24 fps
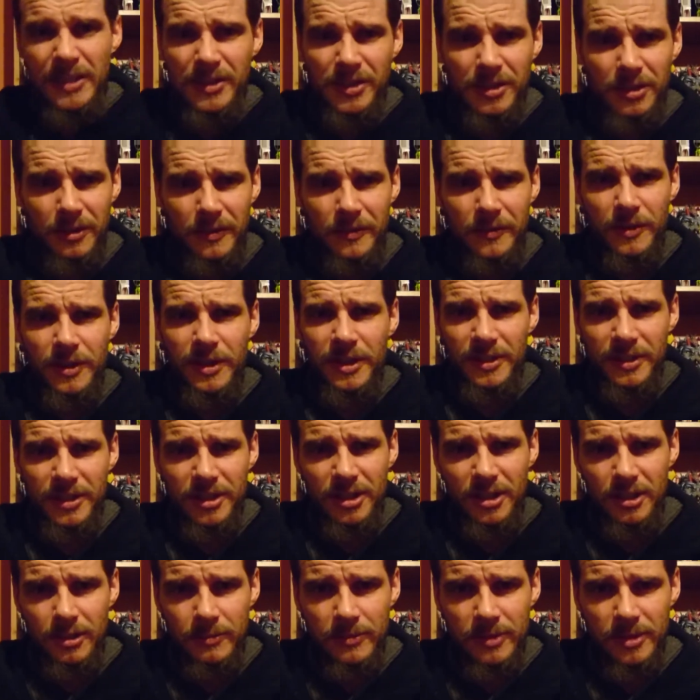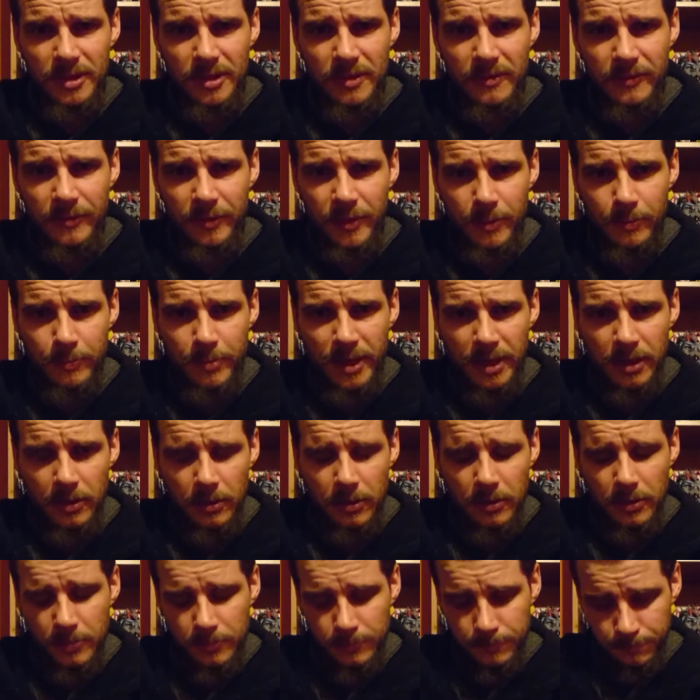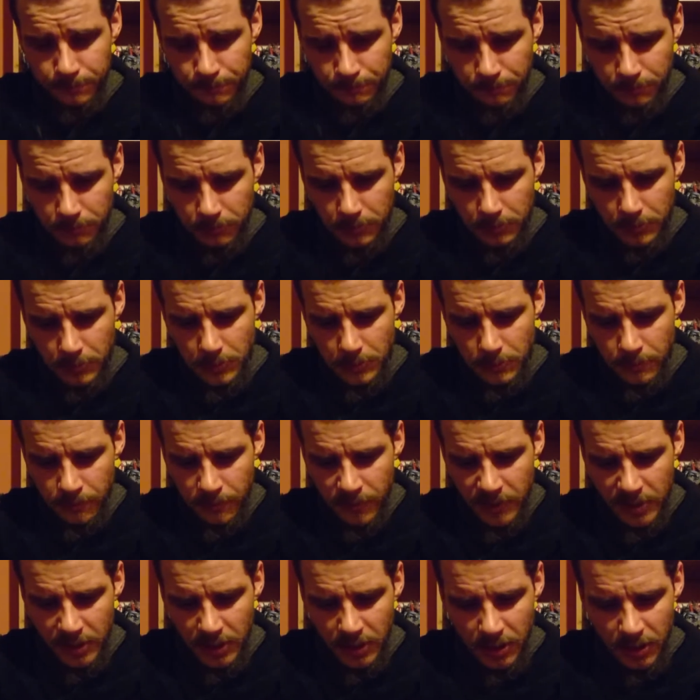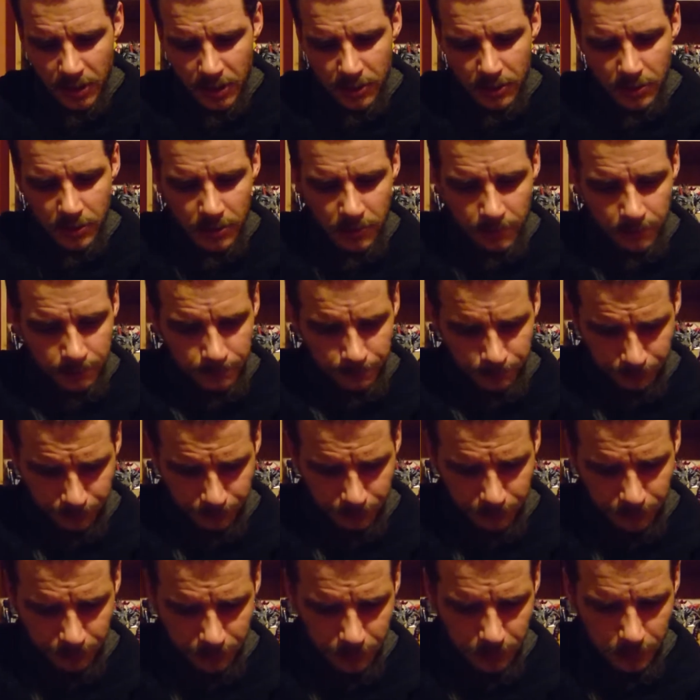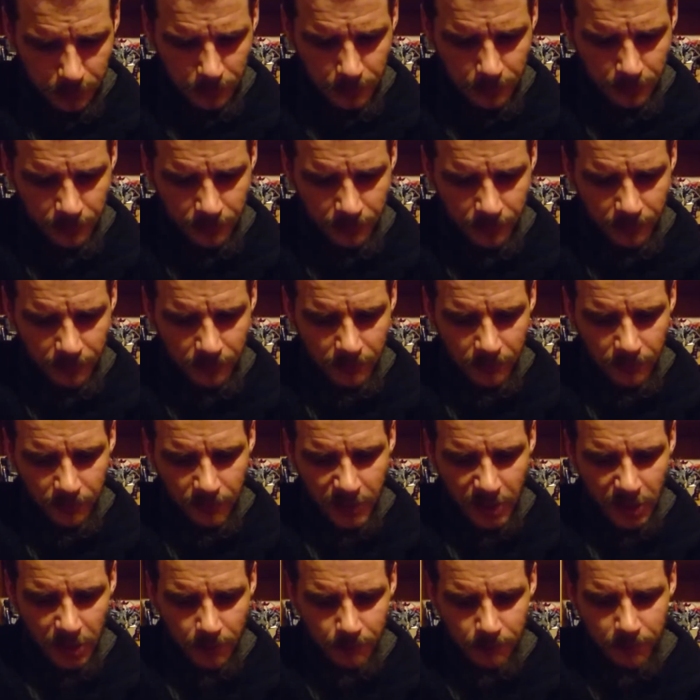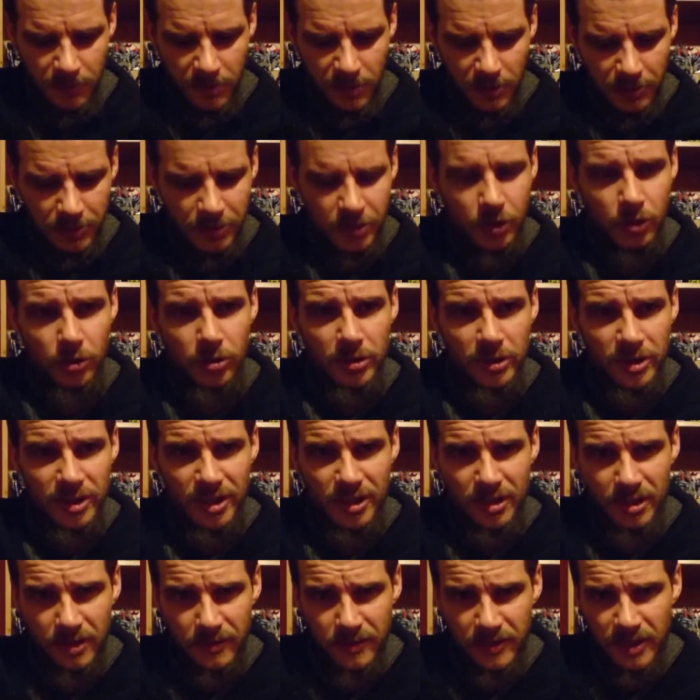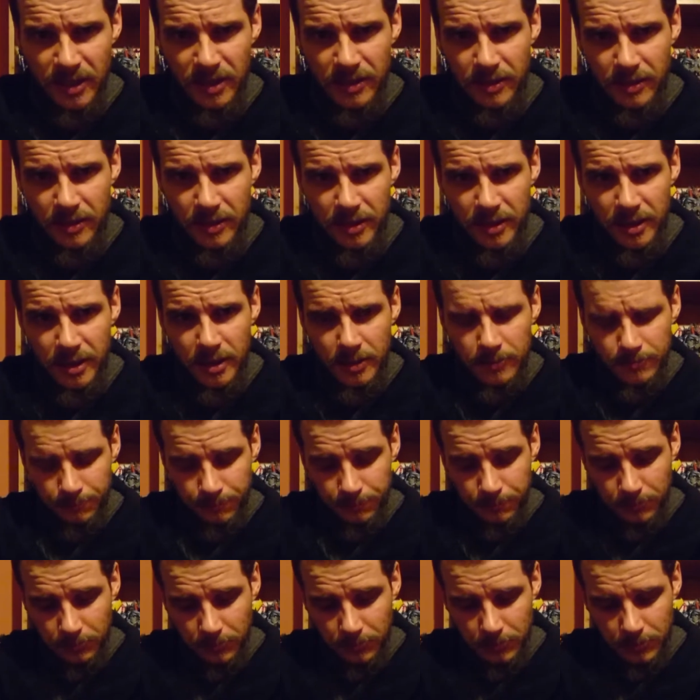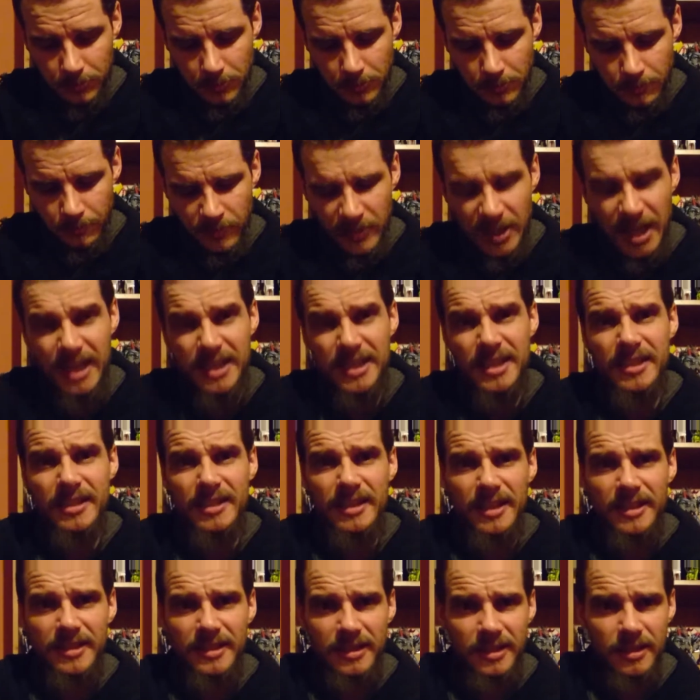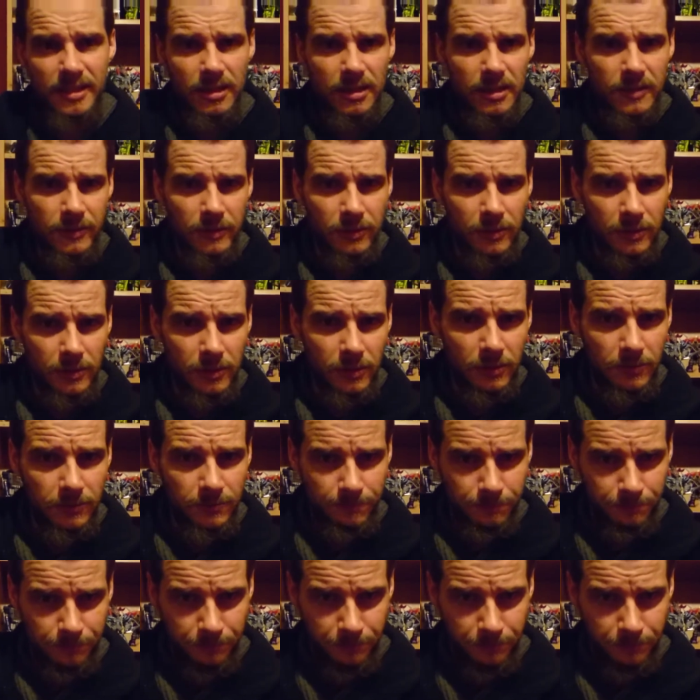suffered in terms of the build and the construction of it, the aesthetic overall.